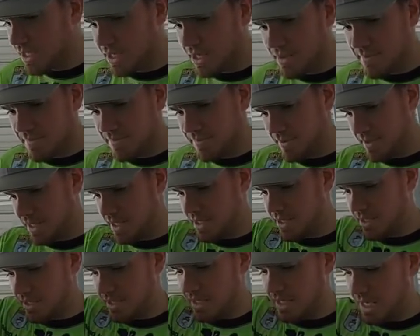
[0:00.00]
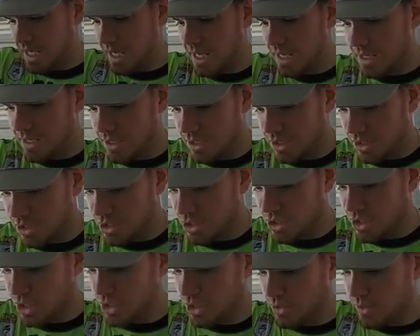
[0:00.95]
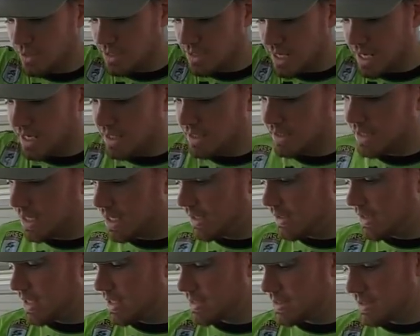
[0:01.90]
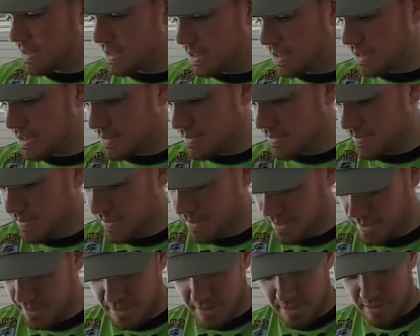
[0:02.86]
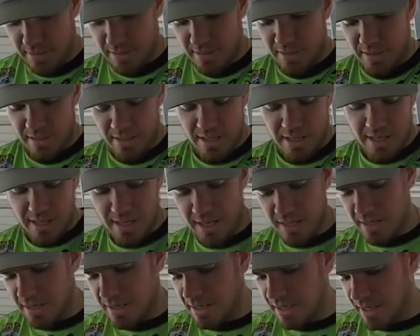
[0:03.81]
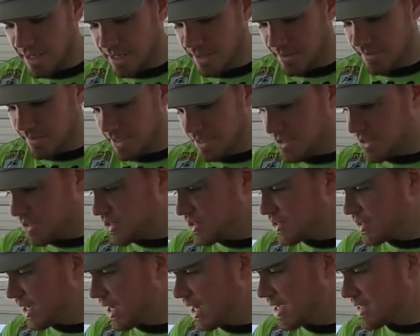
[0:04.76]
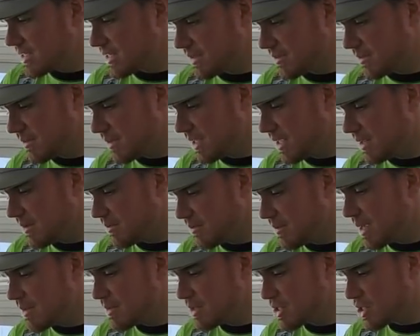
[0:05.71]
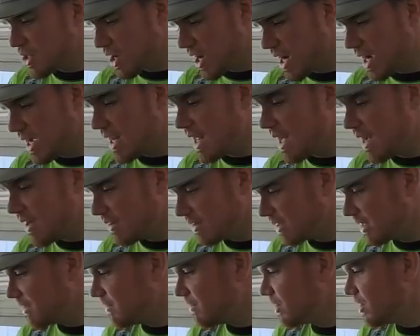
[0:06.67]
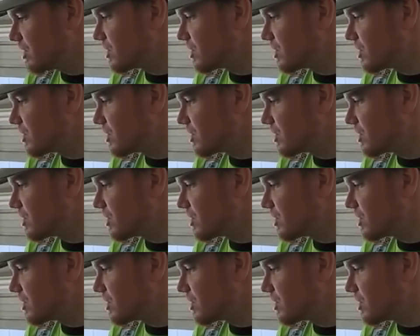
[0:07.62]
up, and I'm going to get ahead and I'm going to show you exactly how that's done. And so you guys can maybe try it out and give it